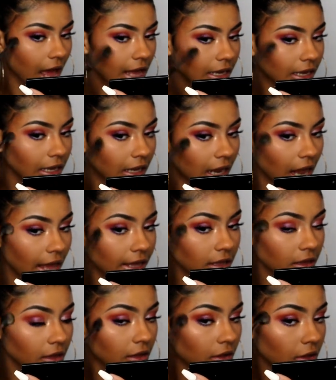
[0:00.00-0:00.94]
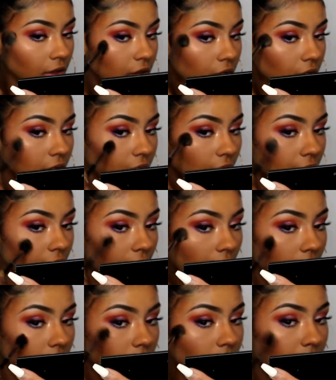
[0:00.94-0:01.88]
I like the
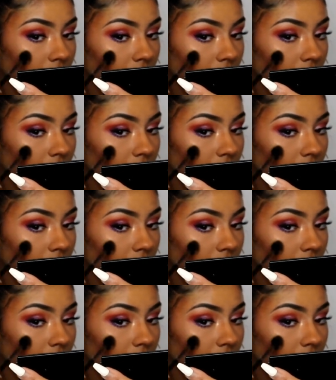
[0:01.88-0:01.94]
color